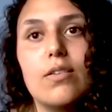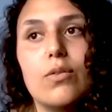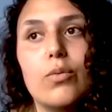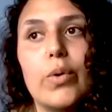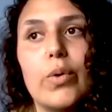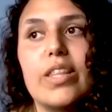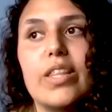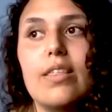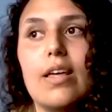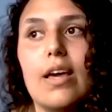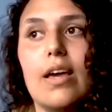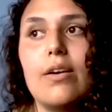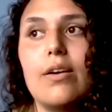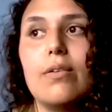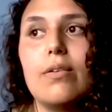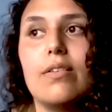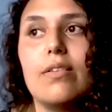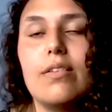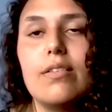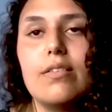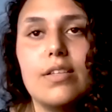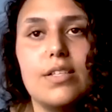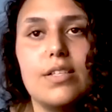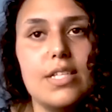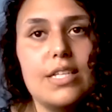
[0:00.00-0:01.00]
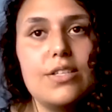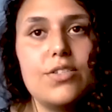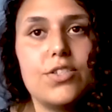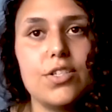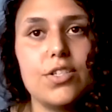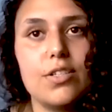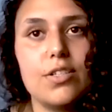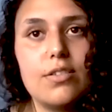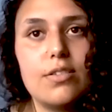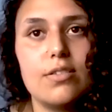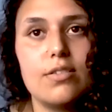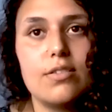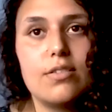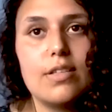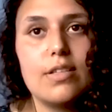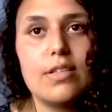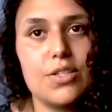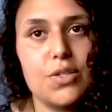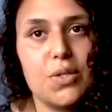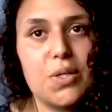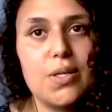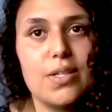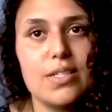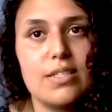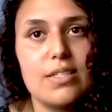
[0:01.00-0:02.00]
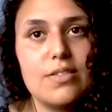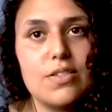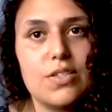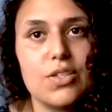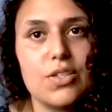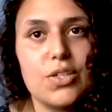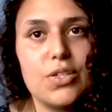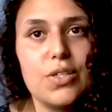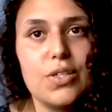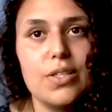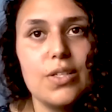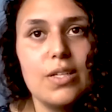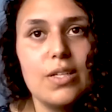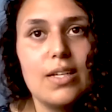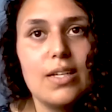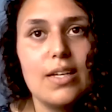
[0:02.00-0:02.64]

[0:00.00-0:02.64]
without the teachers that taught us in school.